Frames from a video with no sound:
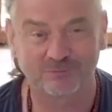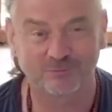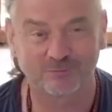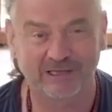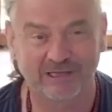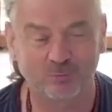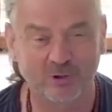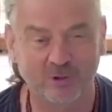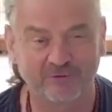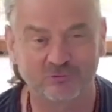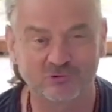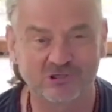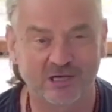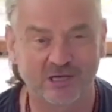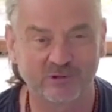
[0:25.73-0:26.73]
had a
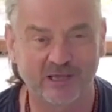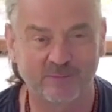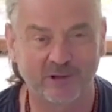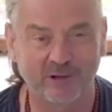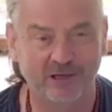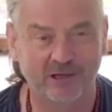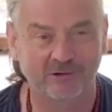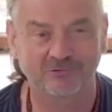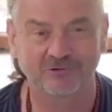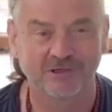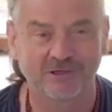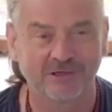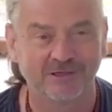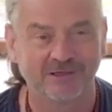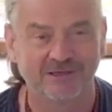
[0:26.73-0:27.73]
wonderful time with Abigail,
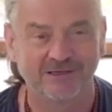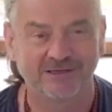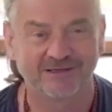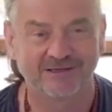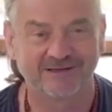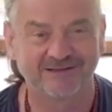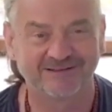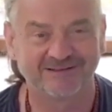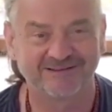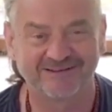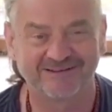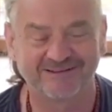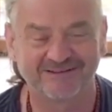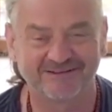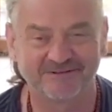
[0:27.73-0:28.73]
and
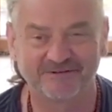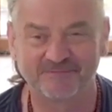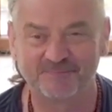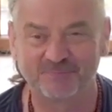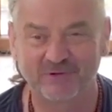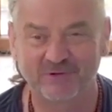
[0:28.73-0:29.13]
um,